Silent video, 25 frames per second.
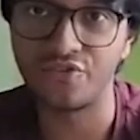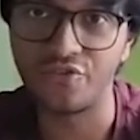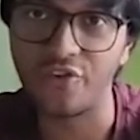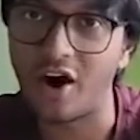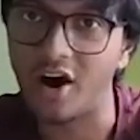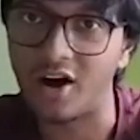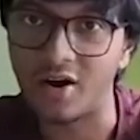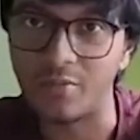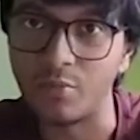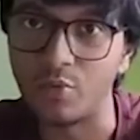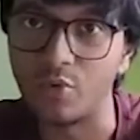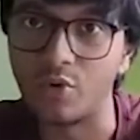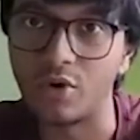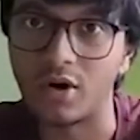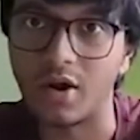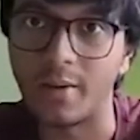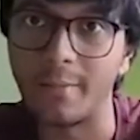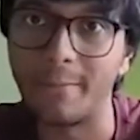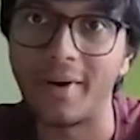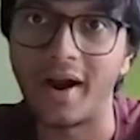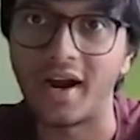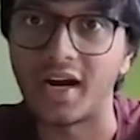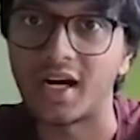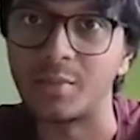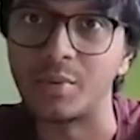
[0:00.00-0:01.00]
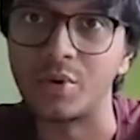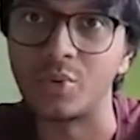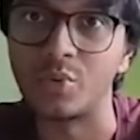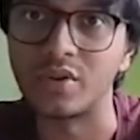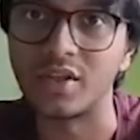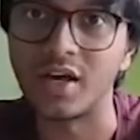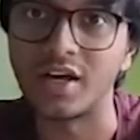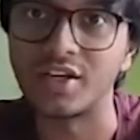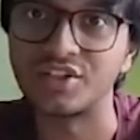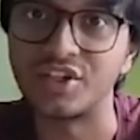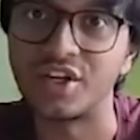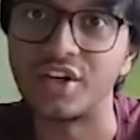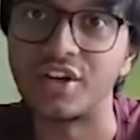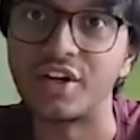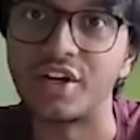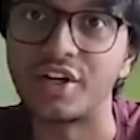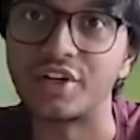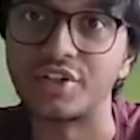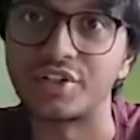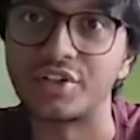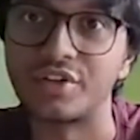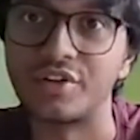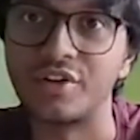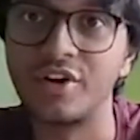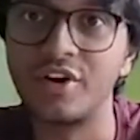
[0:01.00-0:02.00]
far more compatible with our
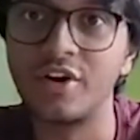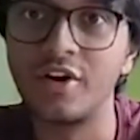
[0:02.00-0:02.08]
generation.